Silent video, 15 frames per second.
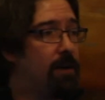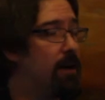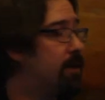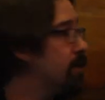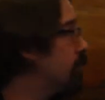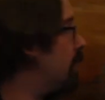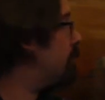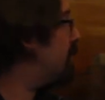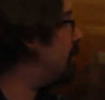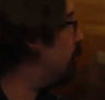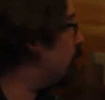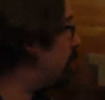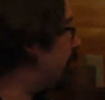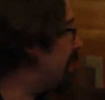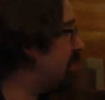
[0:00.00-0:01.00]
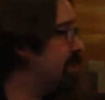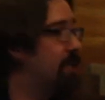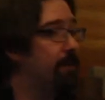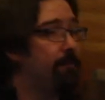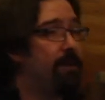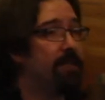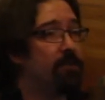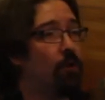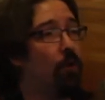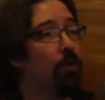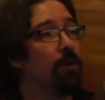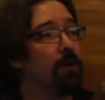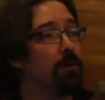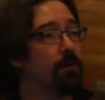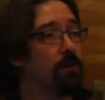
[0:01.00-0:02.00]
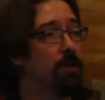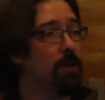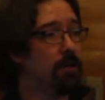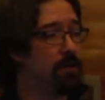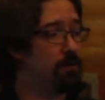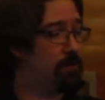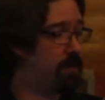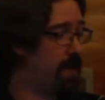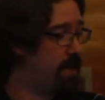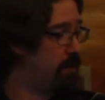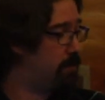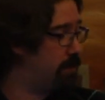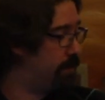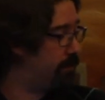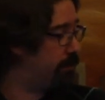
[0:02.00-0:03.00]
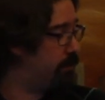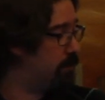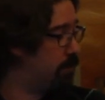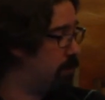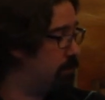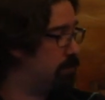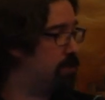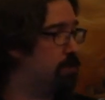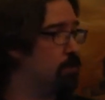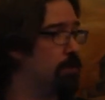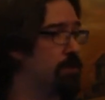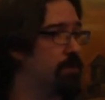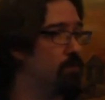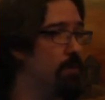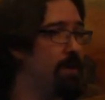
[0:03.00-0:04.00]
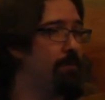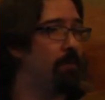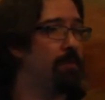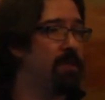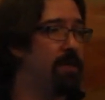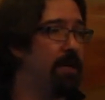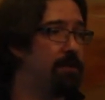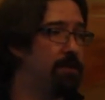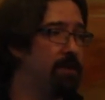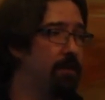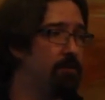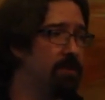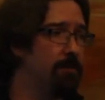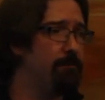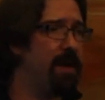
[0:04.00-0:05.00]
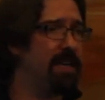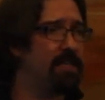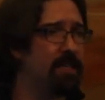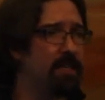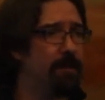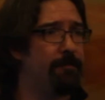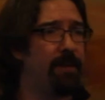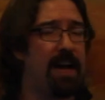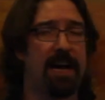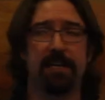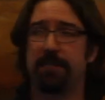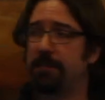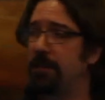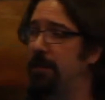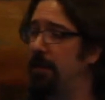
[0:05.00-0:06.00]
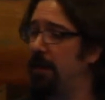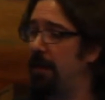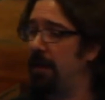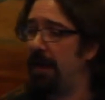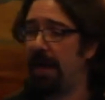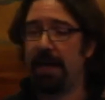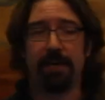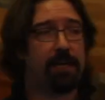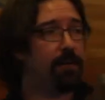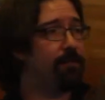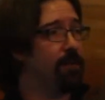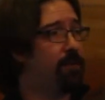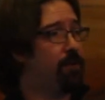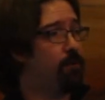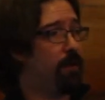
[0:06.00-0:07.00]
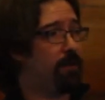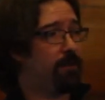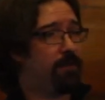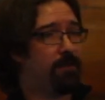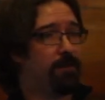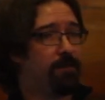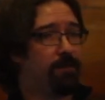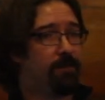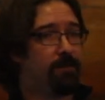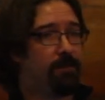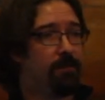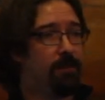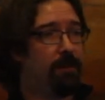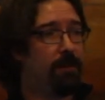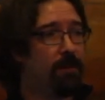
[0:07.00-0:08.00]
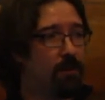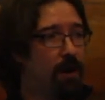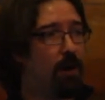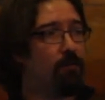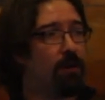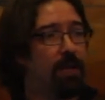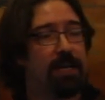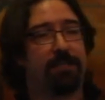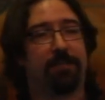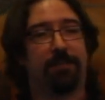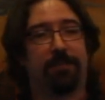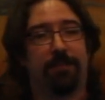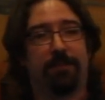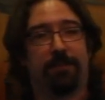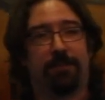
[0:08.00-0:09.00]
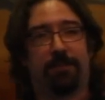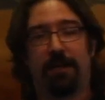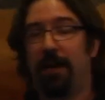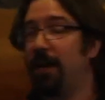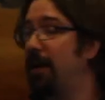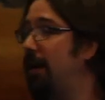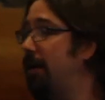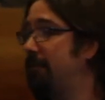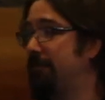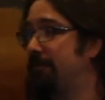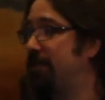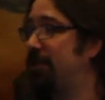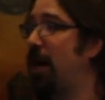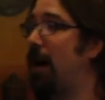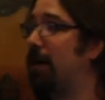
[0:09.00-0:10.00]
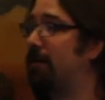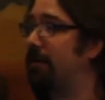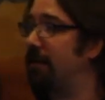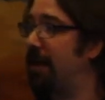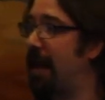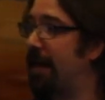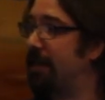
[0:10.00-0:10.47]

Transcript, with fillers: talked to the right people. We managed to convince Oracle to take this closed source Ruby implementation that was amazingly fast and give it to us under our licenses. I, am shocked that it